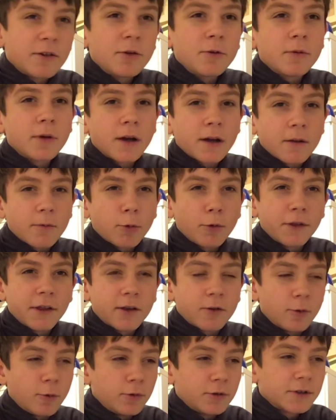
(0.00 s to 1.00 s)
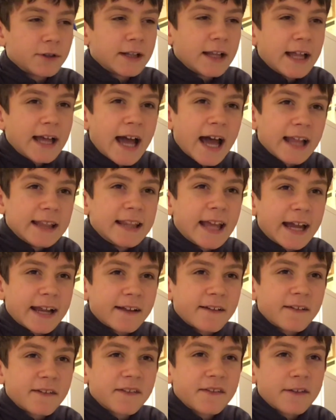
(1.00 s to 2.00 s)
do what they called a
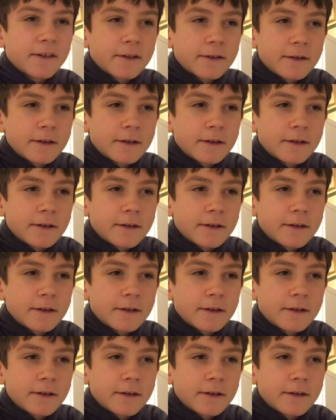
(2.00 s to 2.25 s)
length